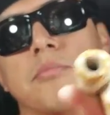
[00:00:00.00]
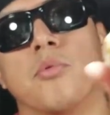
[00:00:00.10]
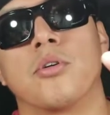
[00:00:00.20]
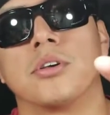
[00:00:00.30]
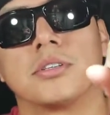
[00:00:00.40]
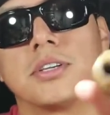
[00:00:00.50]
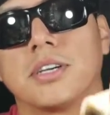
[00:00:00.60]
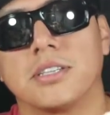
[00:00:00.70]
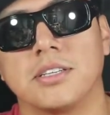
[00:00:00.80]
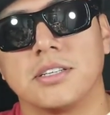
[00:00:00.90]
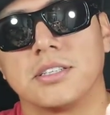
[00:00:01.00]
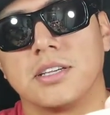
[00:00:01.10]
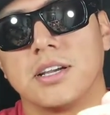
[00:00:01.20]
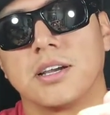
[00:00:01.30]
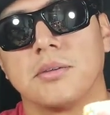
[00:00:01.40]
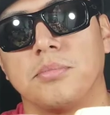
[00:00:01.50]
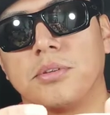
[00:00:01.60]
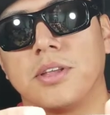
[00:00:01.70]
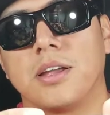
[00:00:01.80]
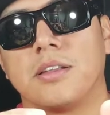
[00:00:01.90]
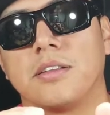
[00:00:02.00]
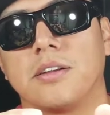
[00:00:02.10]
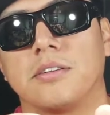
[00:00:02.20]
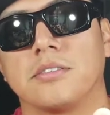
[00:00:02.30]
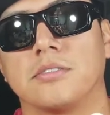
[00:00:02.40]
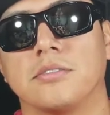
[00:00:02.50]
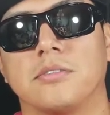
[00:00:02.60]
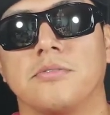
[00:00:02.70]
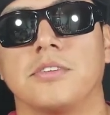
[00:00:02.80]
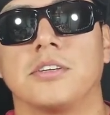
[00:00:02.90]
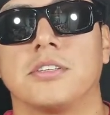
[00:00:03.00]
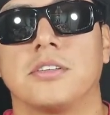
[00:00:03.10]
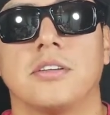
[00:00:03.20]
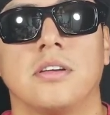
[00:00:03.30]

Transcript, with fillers: mortise, I guess you could say. I gotta put that in there so it fits.